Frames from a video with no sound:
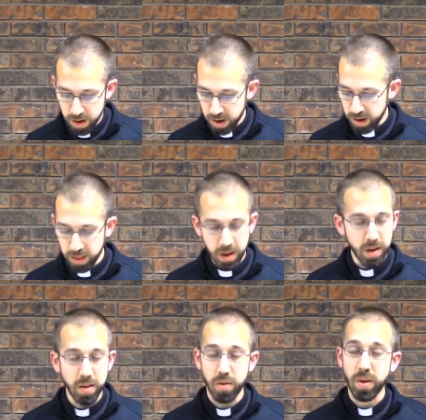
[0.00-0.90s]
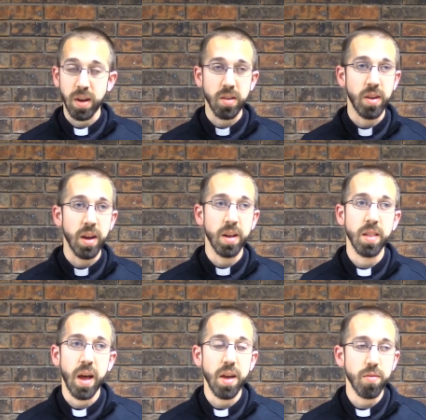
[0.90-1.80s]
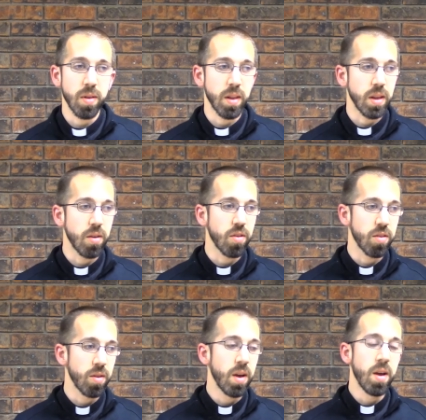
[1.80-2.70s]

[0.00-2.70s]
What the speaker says: And then during his hidden life, in the years